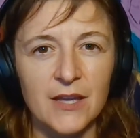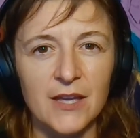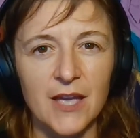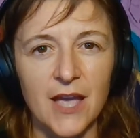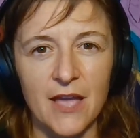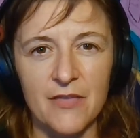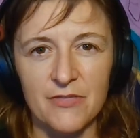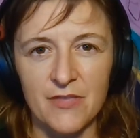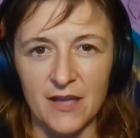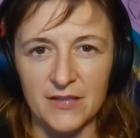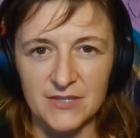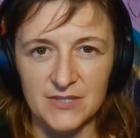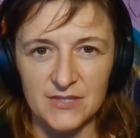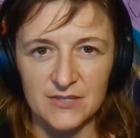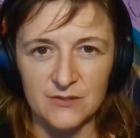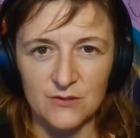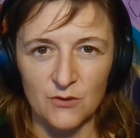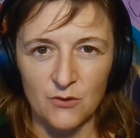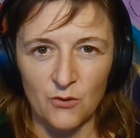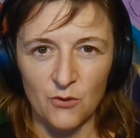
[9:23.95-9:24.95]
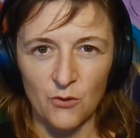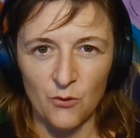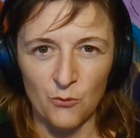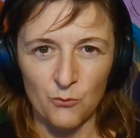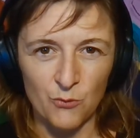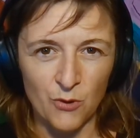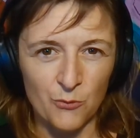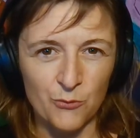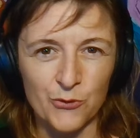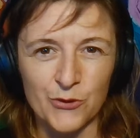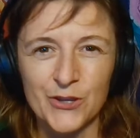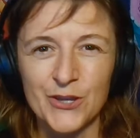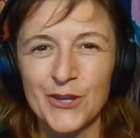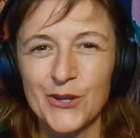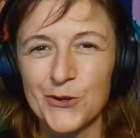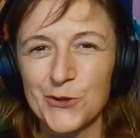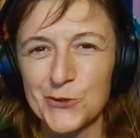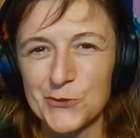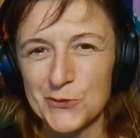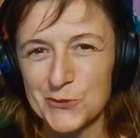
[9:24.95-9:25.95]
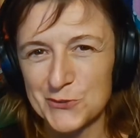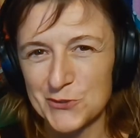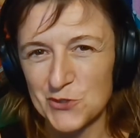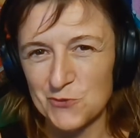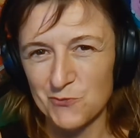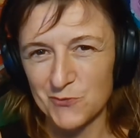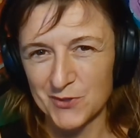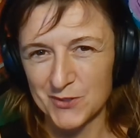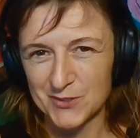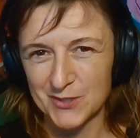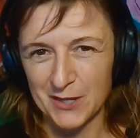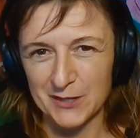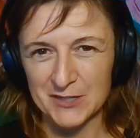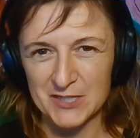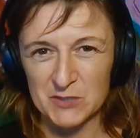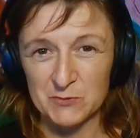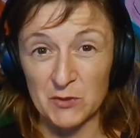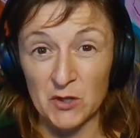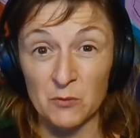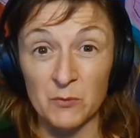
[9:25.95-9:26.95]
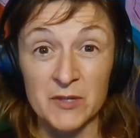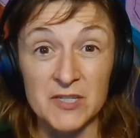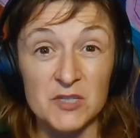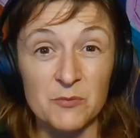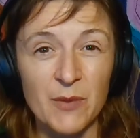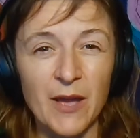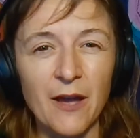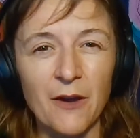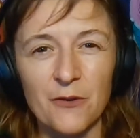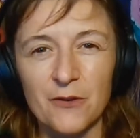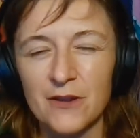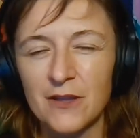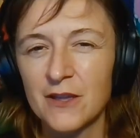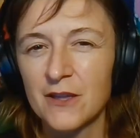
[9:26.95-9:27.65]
And that's what we're here in this human design experiment about.